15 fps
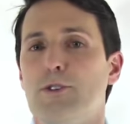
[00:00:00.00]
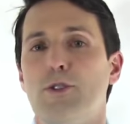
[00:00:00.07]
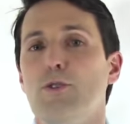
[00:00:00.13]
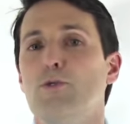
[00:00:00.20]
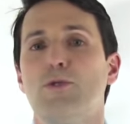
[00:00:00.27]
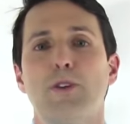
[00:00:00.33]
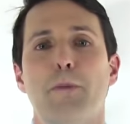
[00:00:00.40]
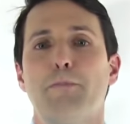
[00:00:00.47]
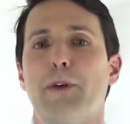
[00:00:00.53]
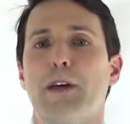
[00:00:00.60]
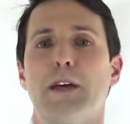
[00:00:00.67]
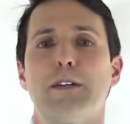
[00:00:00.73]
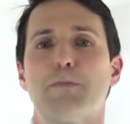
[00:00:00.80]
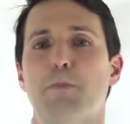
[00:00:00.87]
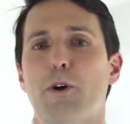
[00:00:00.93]
do
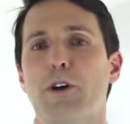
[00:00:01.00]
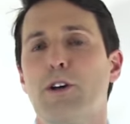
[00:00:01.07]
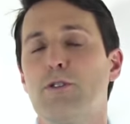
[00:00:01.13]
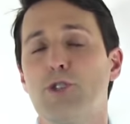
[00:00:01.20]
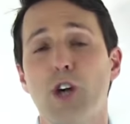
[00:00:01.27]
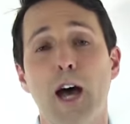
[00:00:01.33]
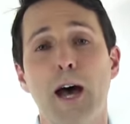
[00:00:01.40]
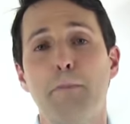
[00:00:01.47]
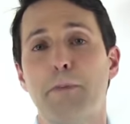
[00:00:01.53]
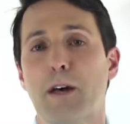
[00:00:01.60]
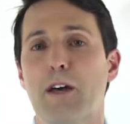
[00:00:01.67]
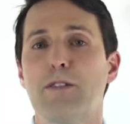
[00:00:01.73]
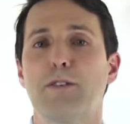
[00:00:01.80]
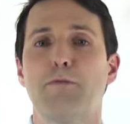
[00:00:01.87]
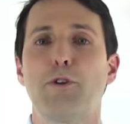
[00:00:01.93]
something as part of your job
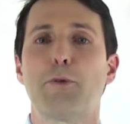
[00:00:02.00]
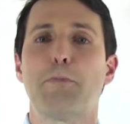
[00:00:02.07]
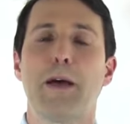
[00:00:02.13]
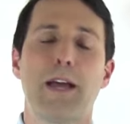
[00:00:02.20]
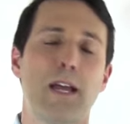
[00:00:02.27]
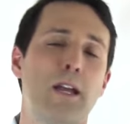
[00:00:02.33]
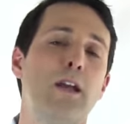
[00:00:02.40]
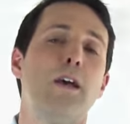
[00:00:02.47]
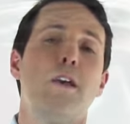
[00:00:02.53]
because of your pain,